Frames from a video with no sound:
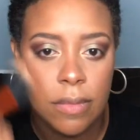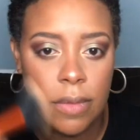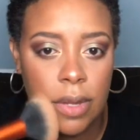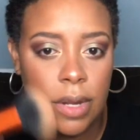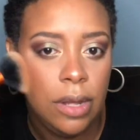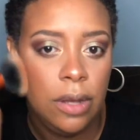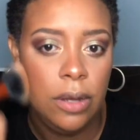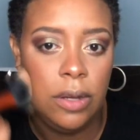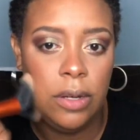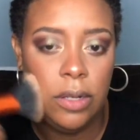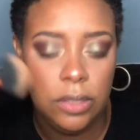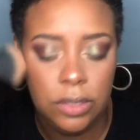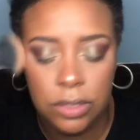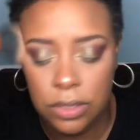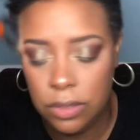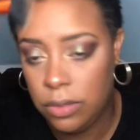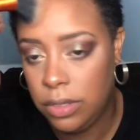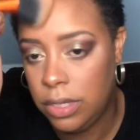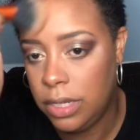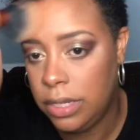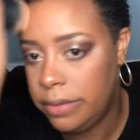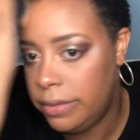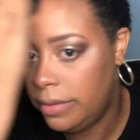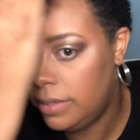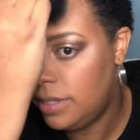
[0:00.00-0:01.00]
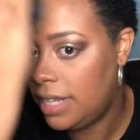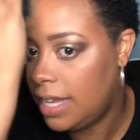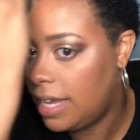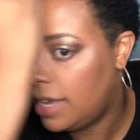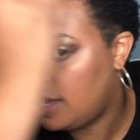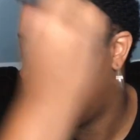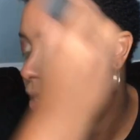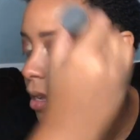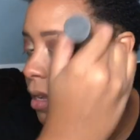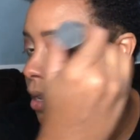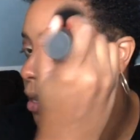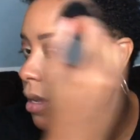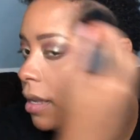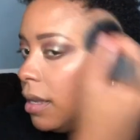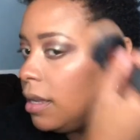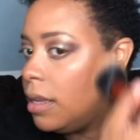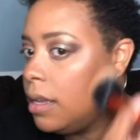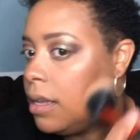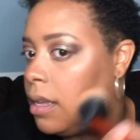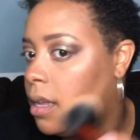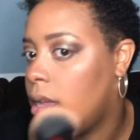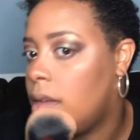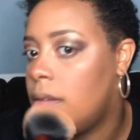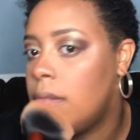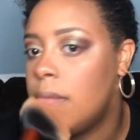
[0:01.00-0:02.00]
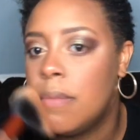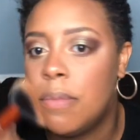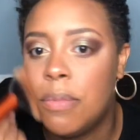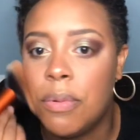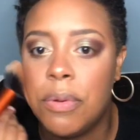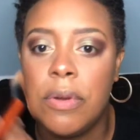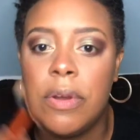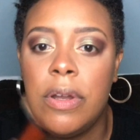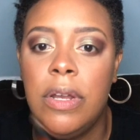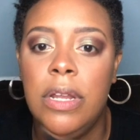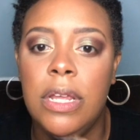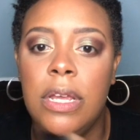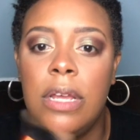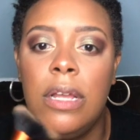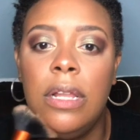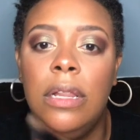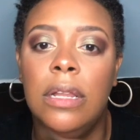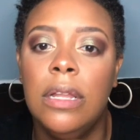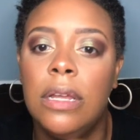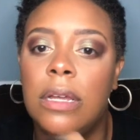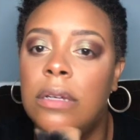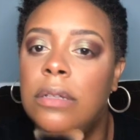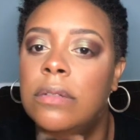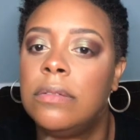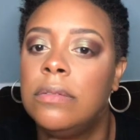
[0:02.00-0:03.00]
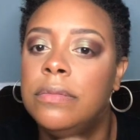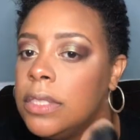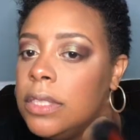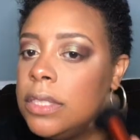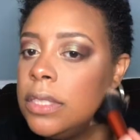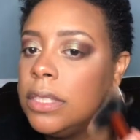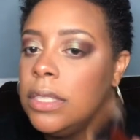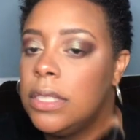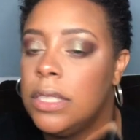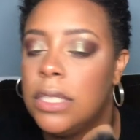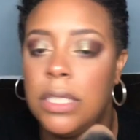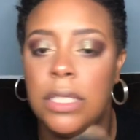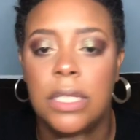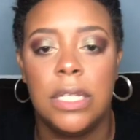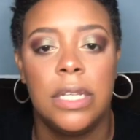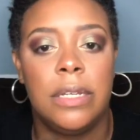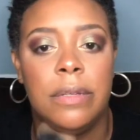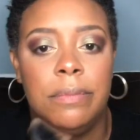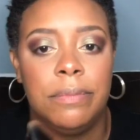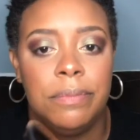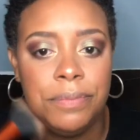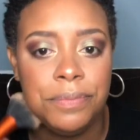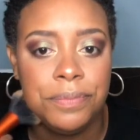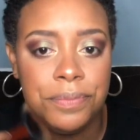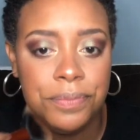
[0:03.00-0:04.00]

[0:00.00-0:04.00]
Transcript: It also gives that pretty glow to the skin.